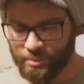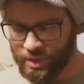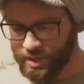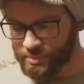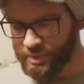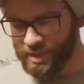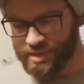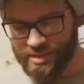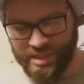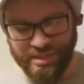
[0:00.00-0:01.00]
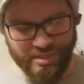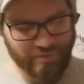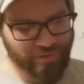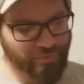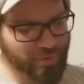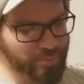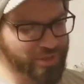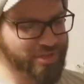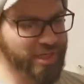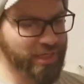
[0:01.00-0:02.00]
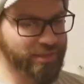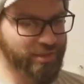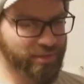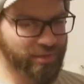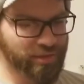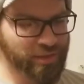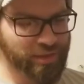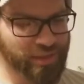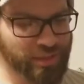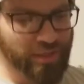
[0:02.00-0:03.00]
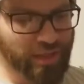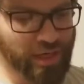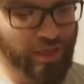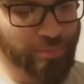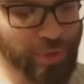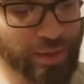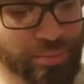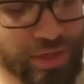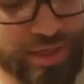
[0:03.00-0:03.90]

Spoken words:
but because he is a 50% A++,